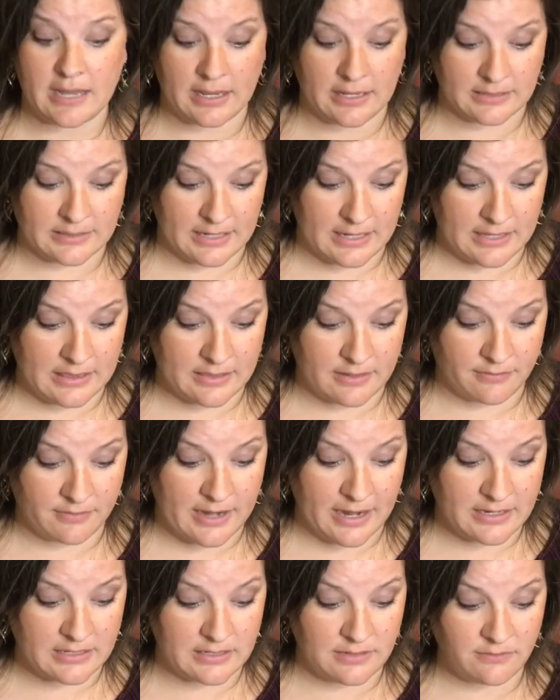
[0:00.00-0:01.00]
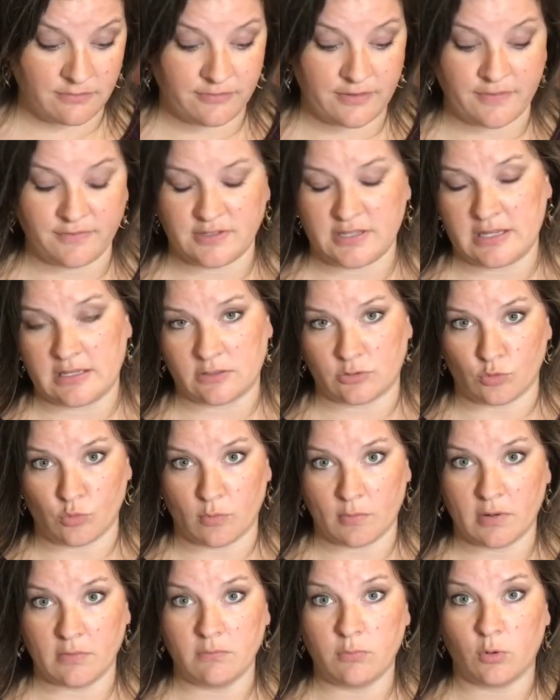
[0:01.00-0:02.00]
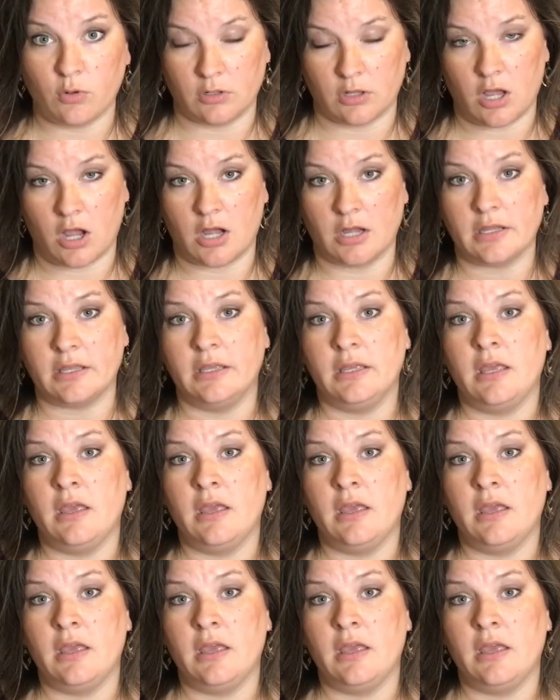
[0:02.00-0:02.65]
is in the 1950s, Norman Borlaug